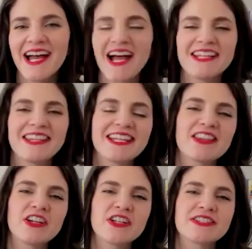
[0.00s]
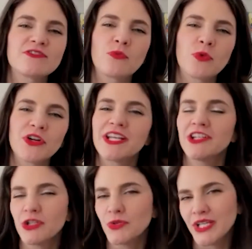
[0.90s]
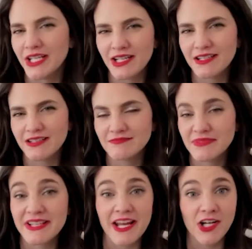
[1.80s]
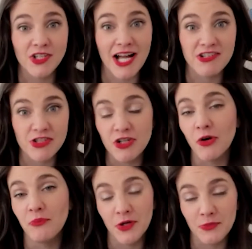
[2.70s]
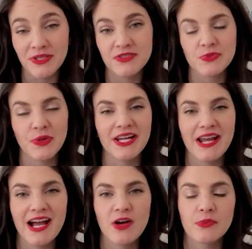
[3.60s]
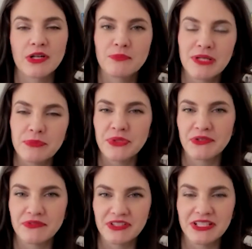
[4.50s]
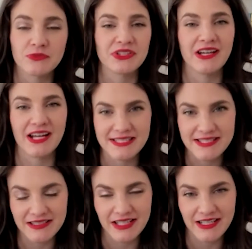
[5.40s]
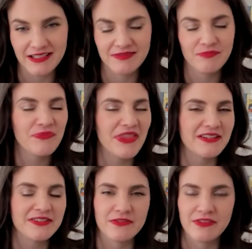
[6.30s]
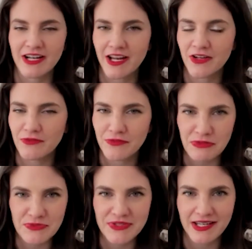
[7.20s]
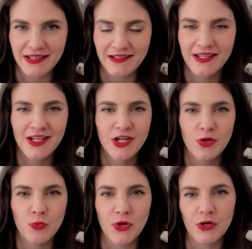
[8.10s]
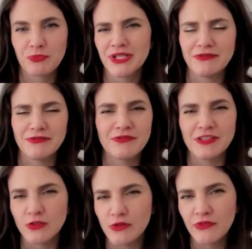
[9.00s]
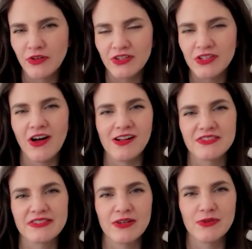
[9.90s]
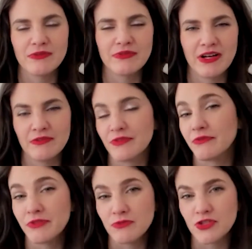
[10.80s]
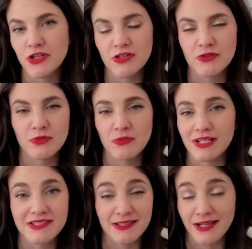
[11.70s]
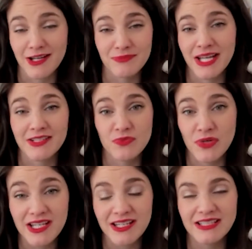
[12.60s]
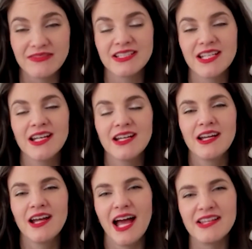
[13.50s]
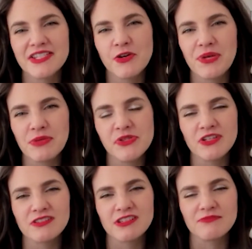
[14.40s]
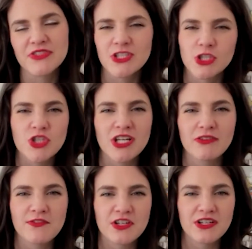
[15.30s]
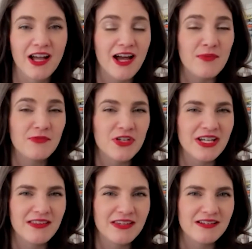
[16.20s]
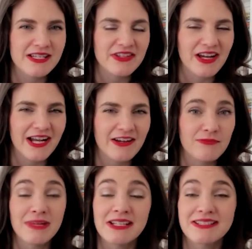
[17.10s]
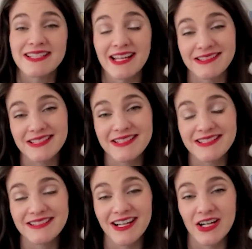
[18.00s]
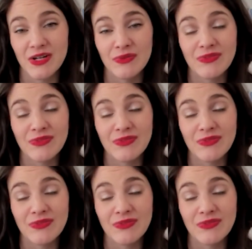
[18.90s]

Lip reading: I think we're in a unique psychological moment right now where people are feeling really isolated. Things are very confusing. We're pretty fearful also of the future or what's going to come next week even. And so people are searching for a comforting theory to kind of make sense of